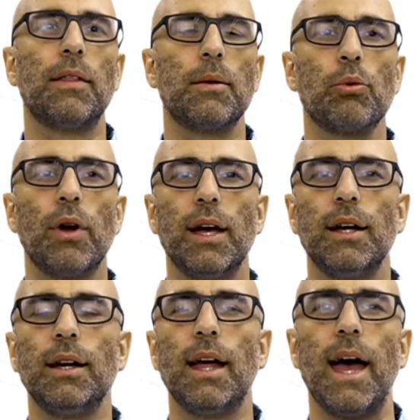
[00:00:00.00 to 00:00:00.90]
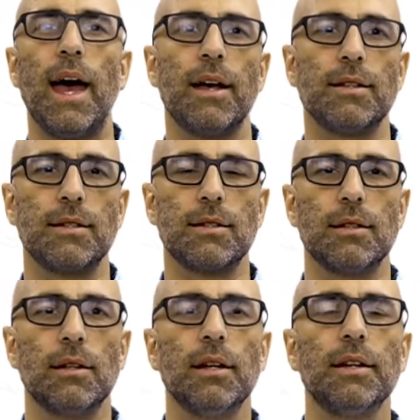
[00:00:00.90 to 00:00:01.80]
at the brain as
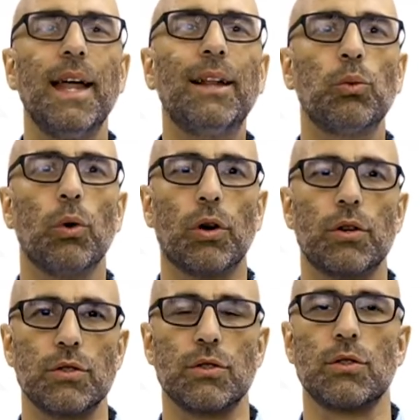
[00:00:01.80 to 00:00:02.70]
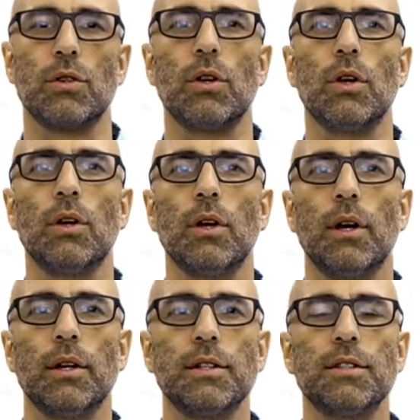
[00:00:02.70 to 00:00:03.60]
networks,
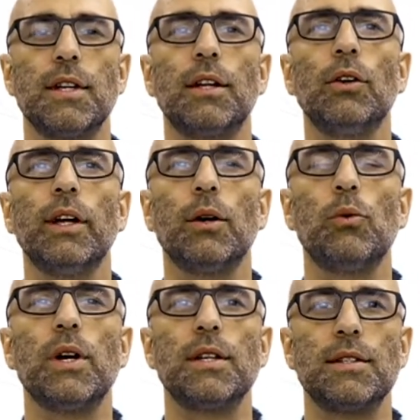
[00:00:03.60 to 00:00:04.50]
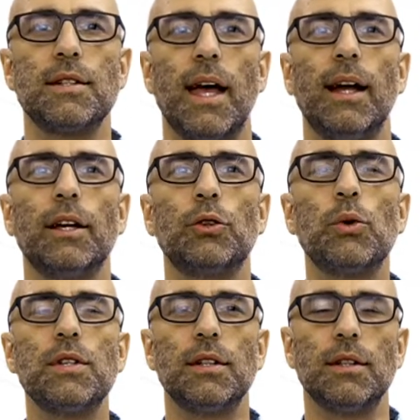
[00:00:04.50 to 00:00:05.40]
signaling with
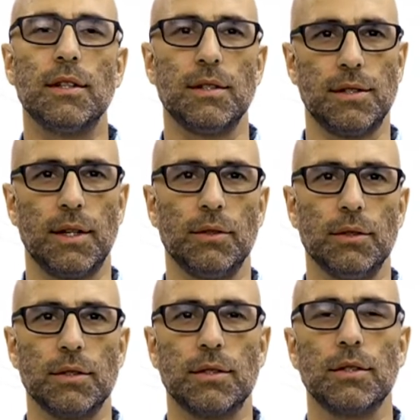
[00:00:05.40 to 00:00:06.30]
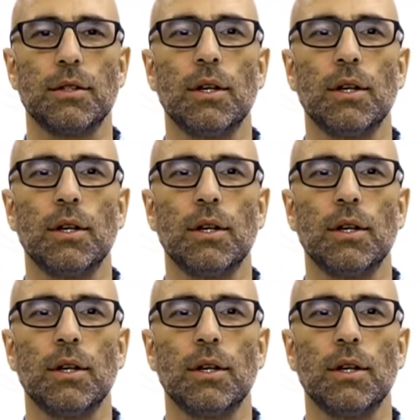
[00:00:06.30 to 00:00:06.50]
electricity signals.